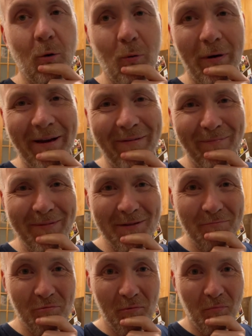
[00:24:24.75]
we
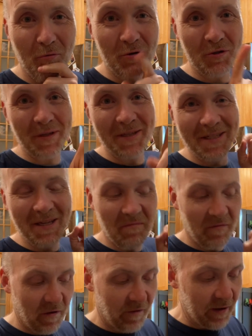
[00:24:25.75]
misproportioned some
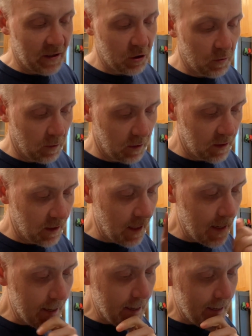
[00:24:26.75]
of our vegetables.
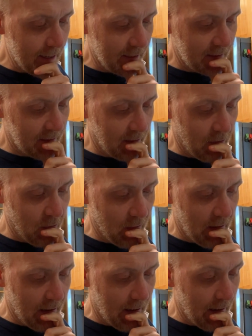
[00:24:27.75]

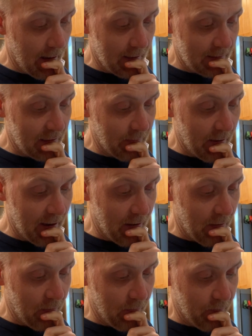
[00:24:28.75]
So
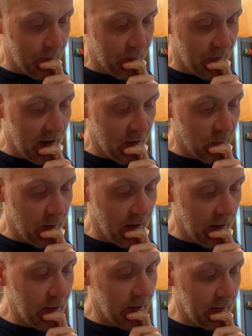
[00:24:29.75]
somehow that red
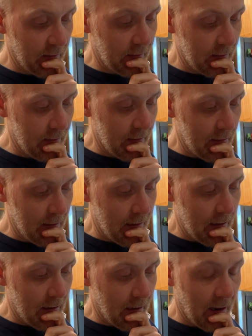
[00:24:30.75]
onion
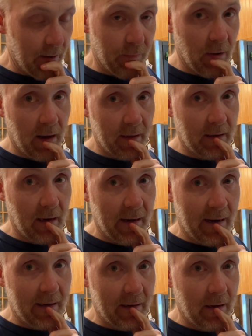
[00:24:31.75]
I bought got
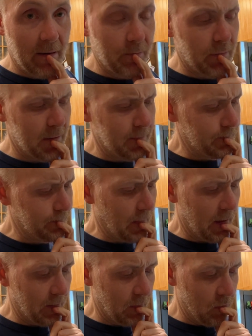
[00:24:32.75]
eaten up.
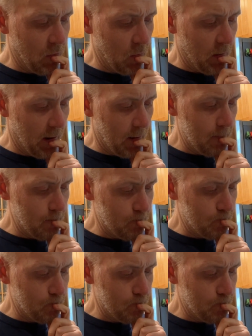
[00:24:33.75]
I don't know where.